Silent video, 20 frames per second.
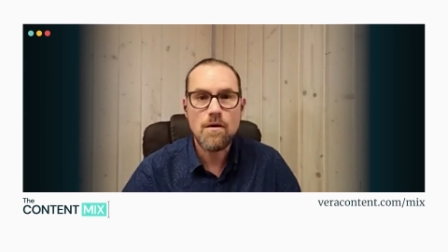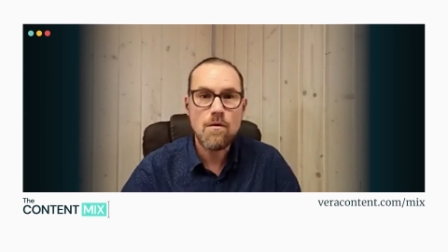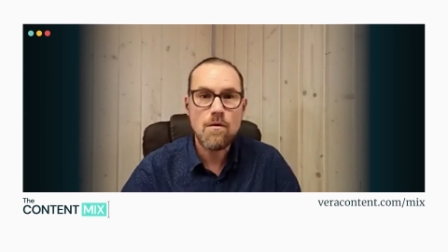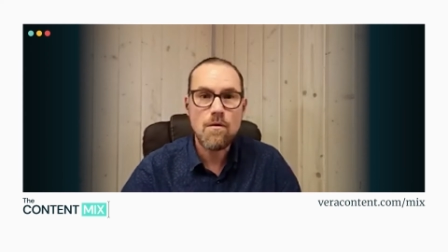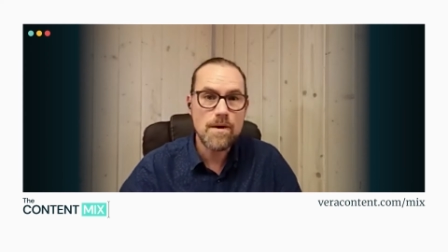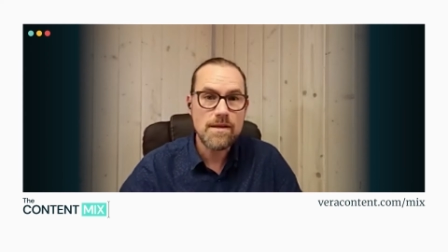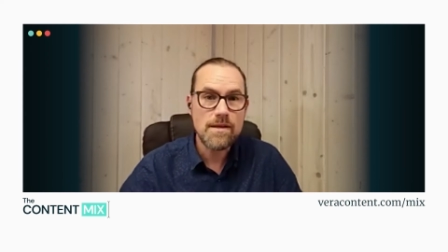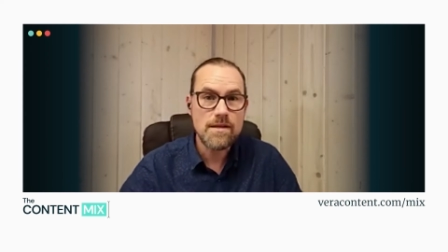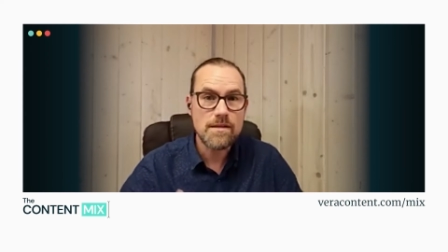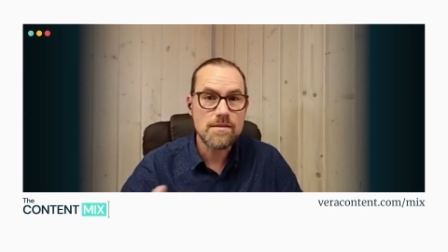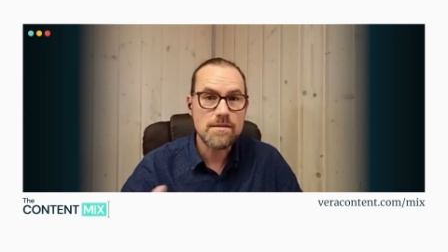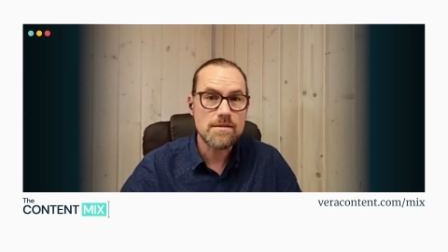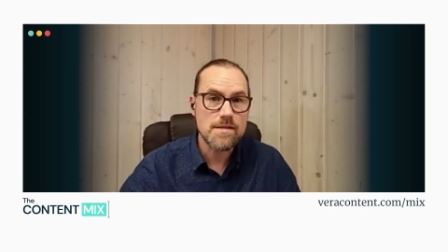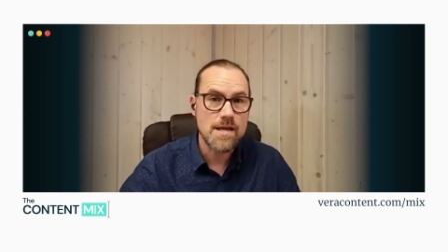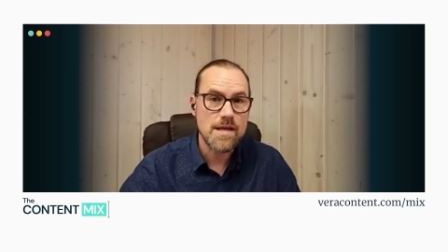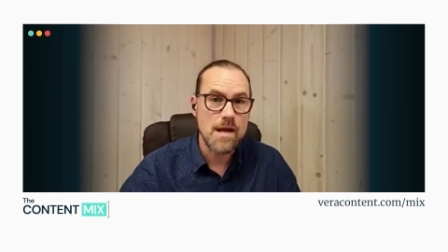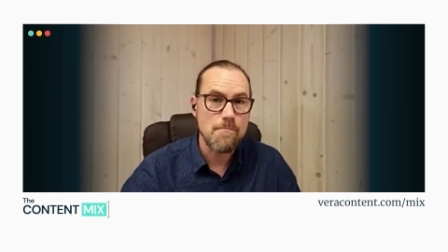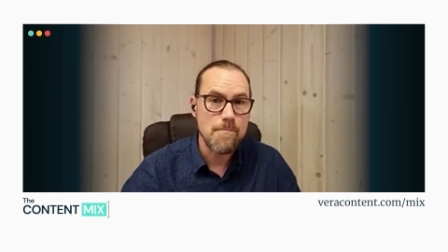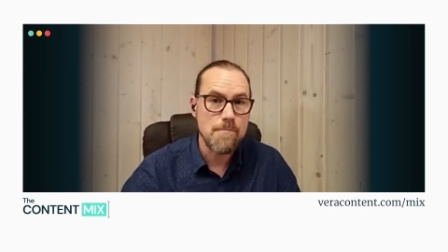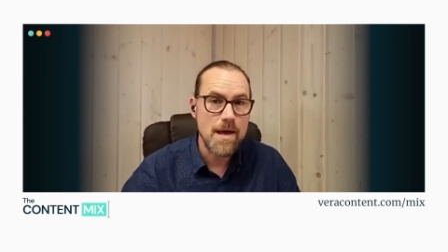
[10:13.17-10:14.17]
we did this
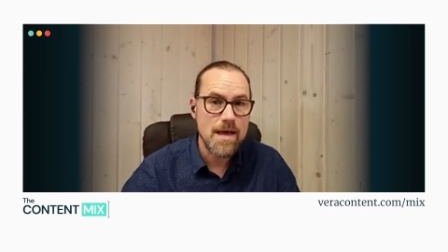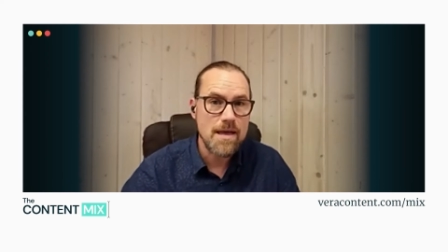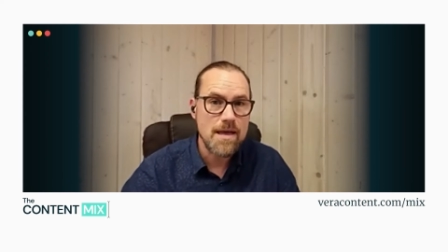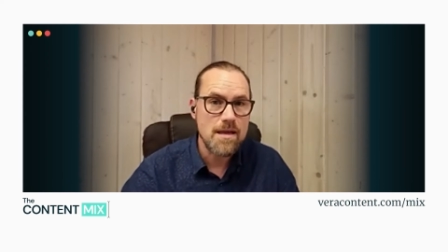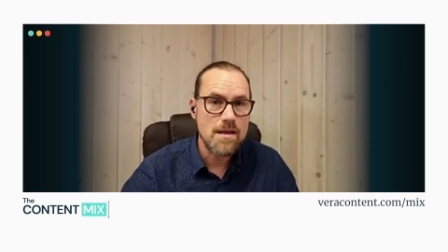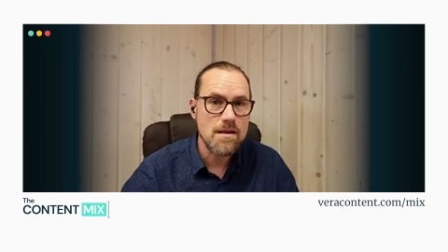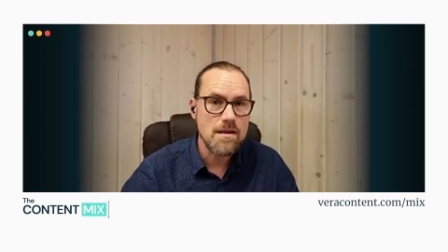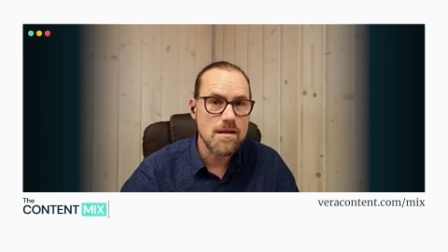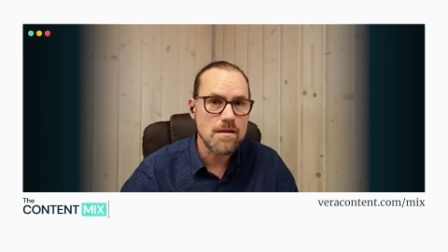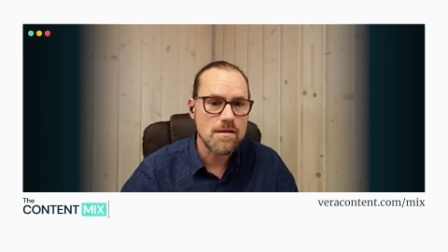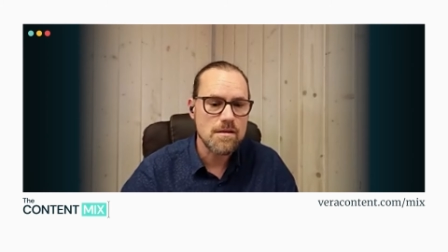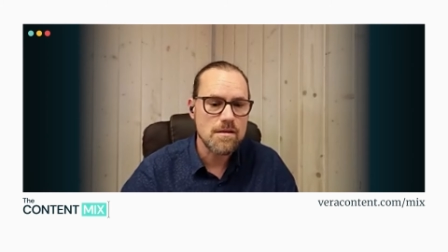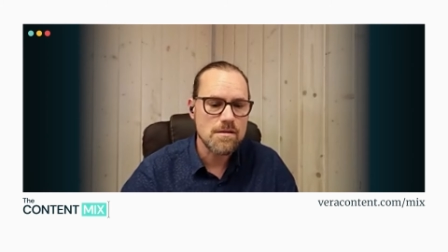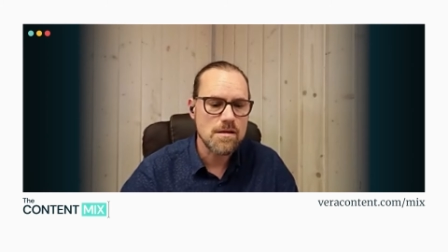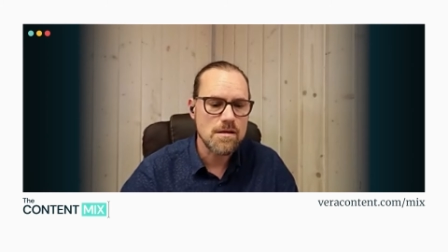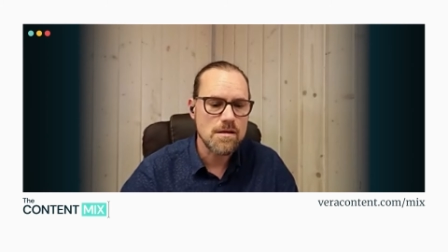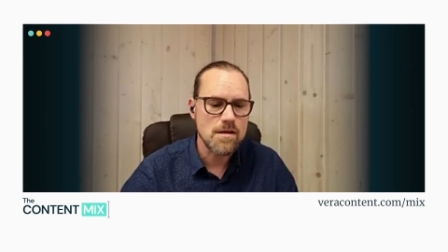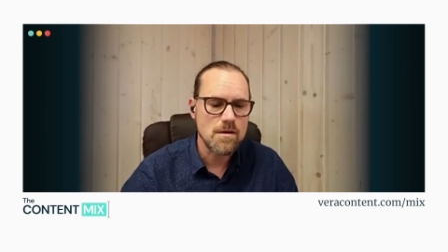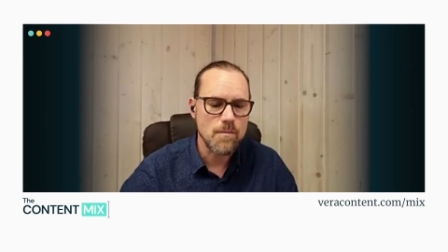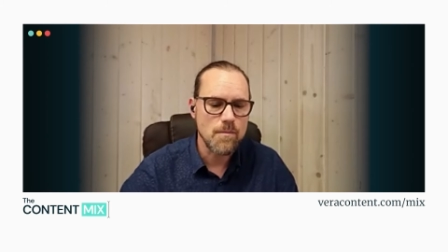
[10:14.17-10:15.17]
campaign
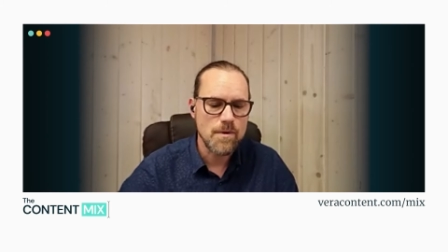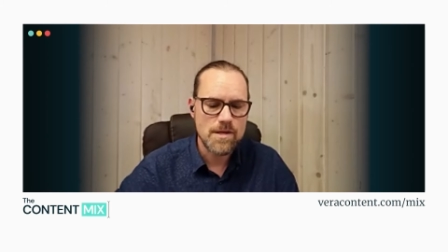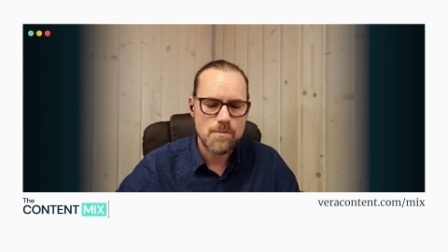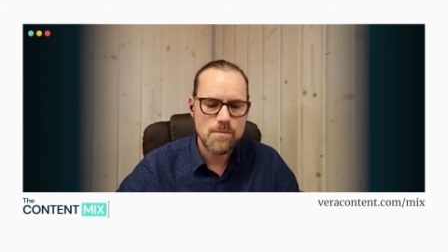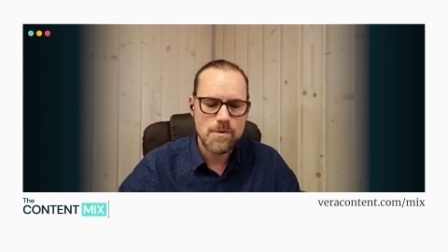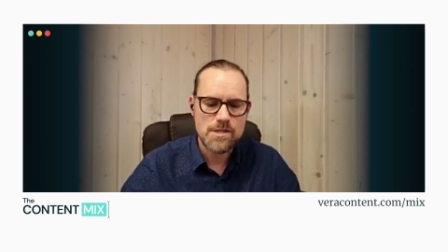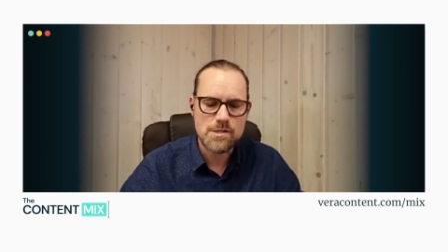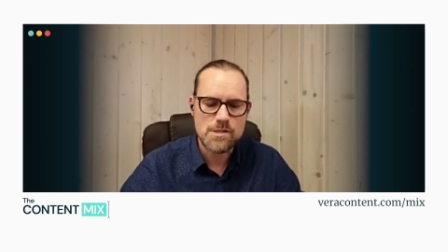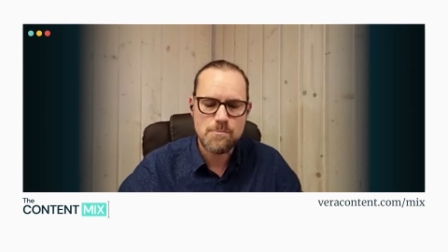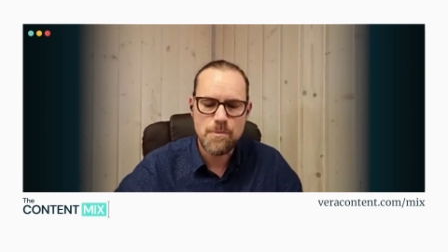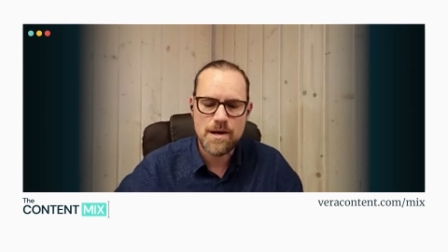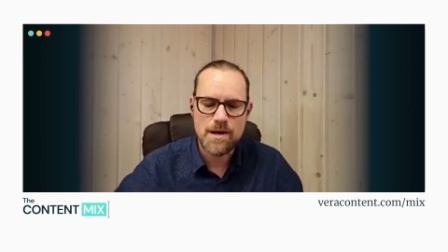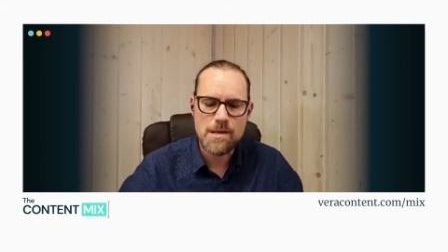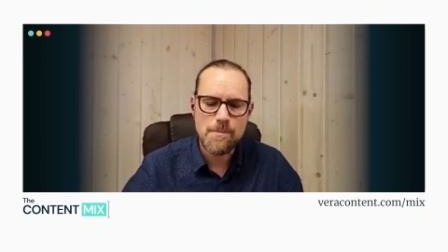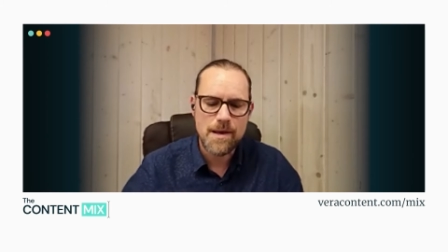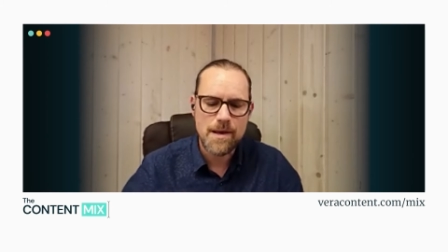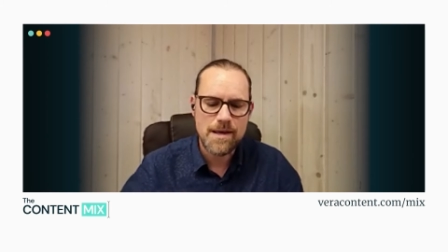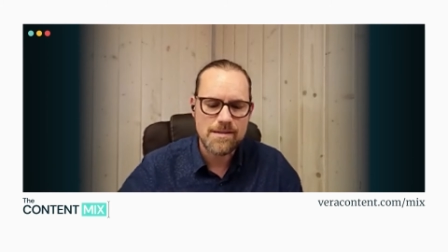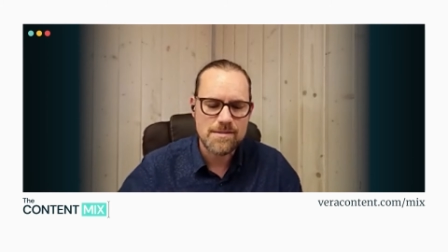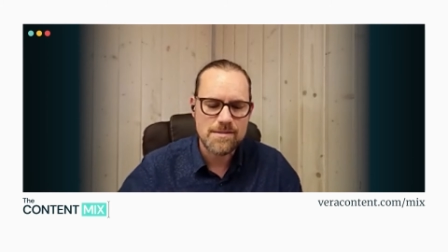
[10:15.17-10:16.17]
and we spray
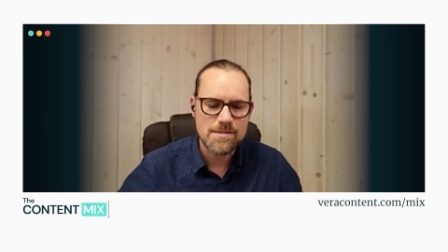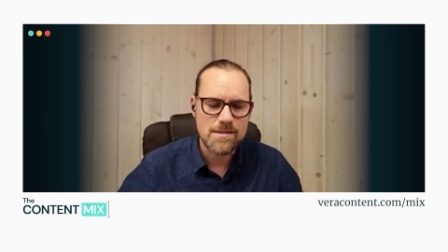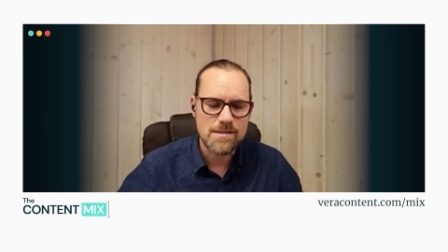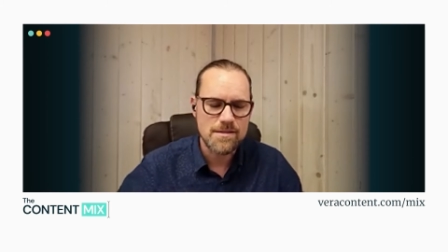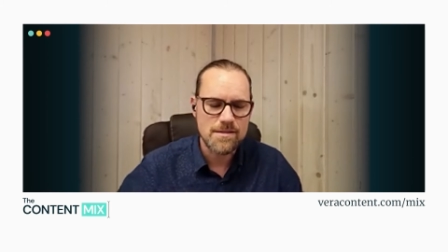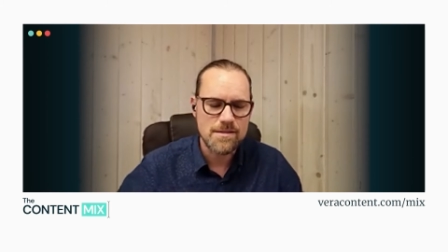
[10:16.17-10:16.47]
painted